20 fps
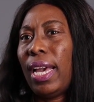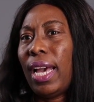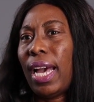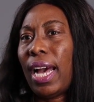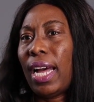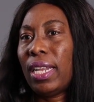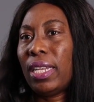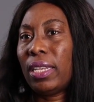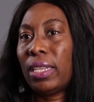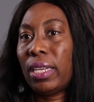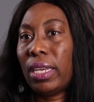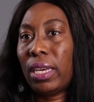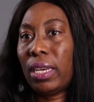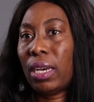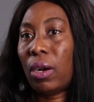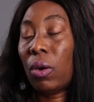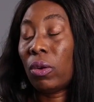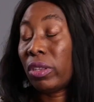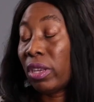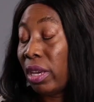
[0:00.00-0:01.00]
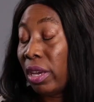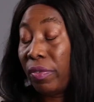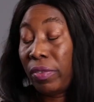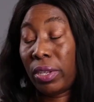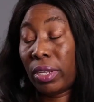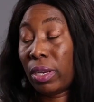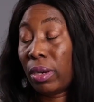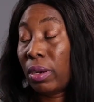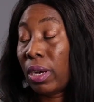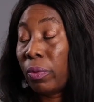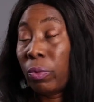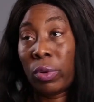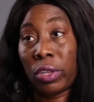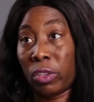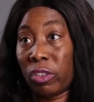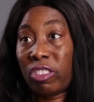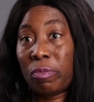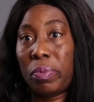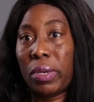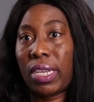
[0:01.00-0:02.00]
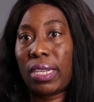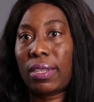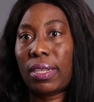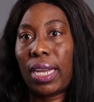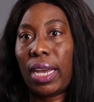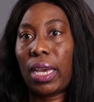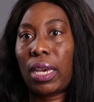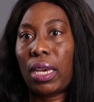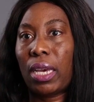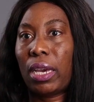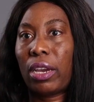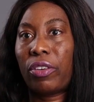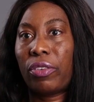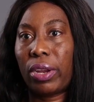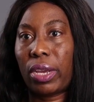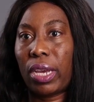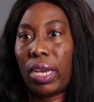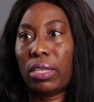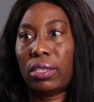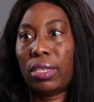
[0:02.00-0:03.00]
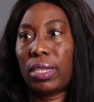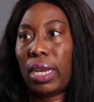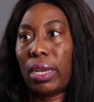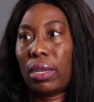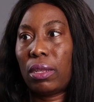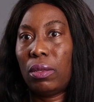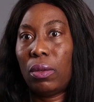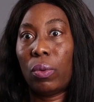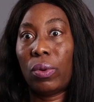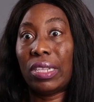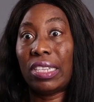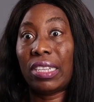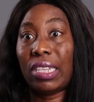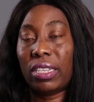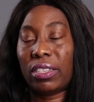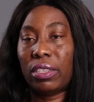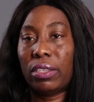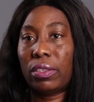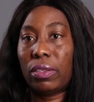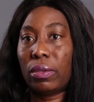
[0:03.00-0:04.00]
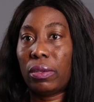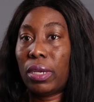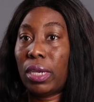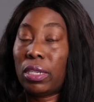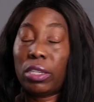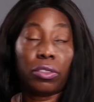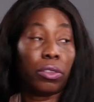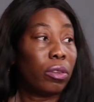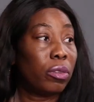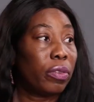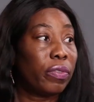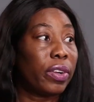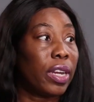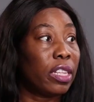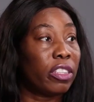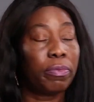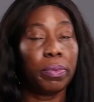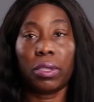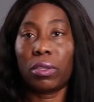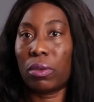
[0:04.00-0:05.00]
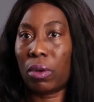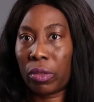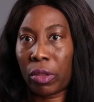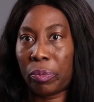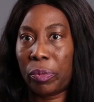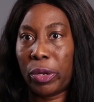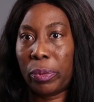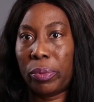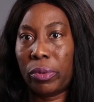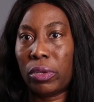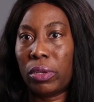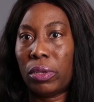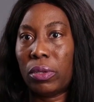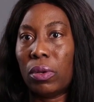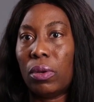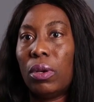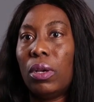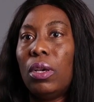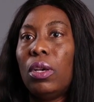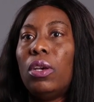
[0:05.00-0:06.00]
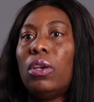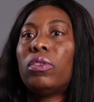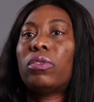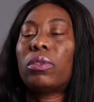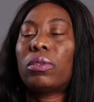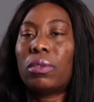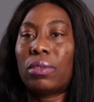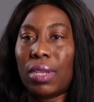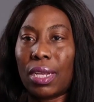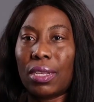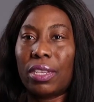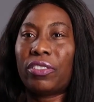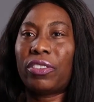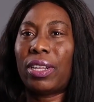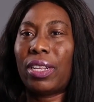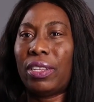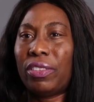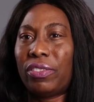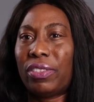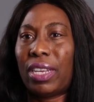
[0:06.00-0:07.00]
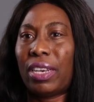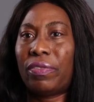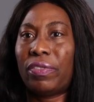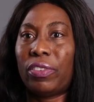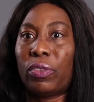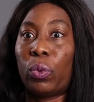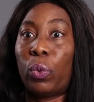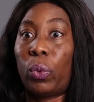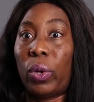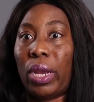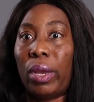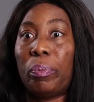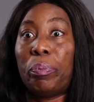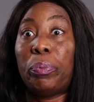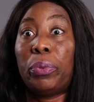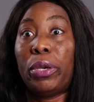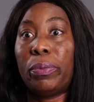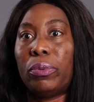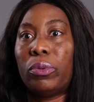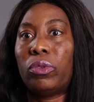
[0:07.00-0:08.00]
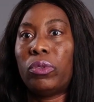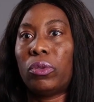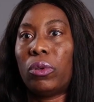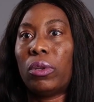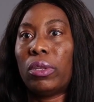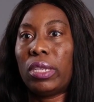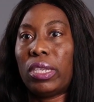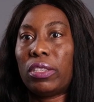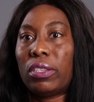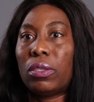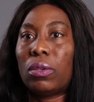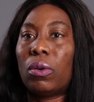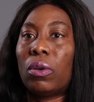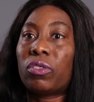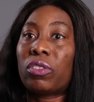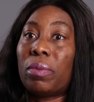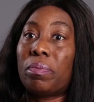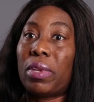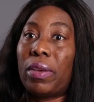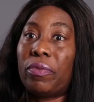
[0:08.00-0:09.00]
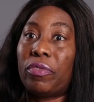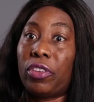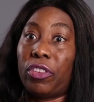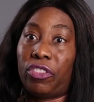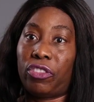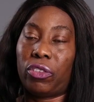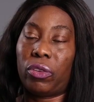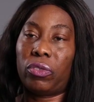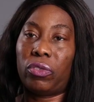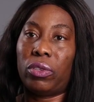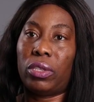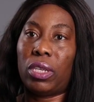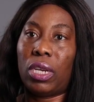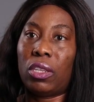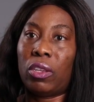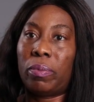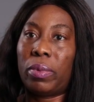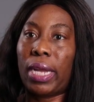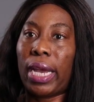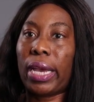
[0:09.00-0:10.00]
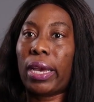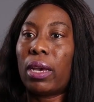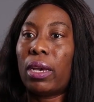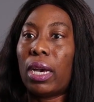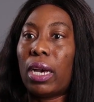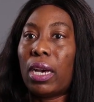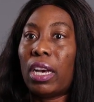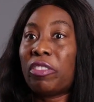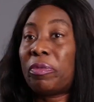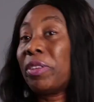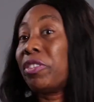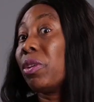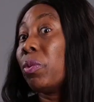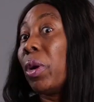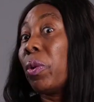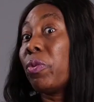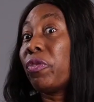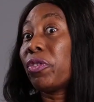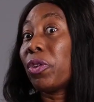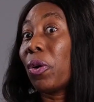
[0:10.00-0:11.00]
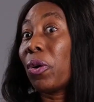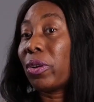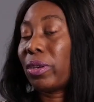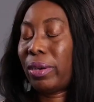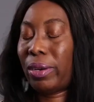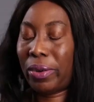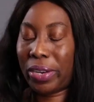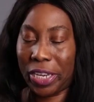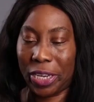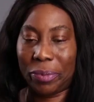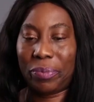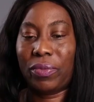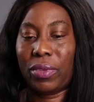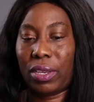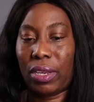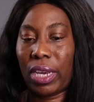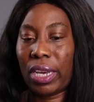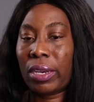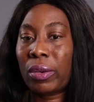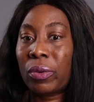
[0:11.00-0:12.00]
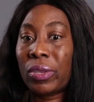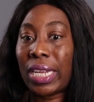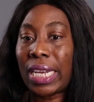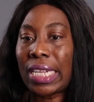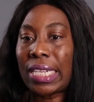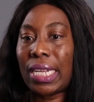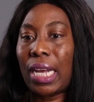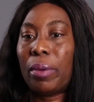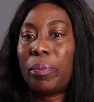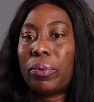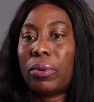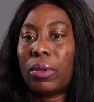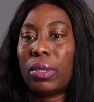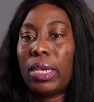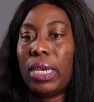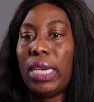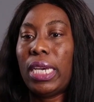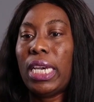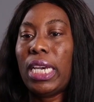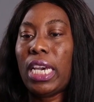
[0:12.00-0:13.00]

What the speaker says: And they even, when you speak, it's like crickets, like no one is listening to you, and they turn over and speak to other people, So those are the challenges that I face, where people do not listen, or sometimes they shut you down. They'll be like, especially when we've not, okay, a good example.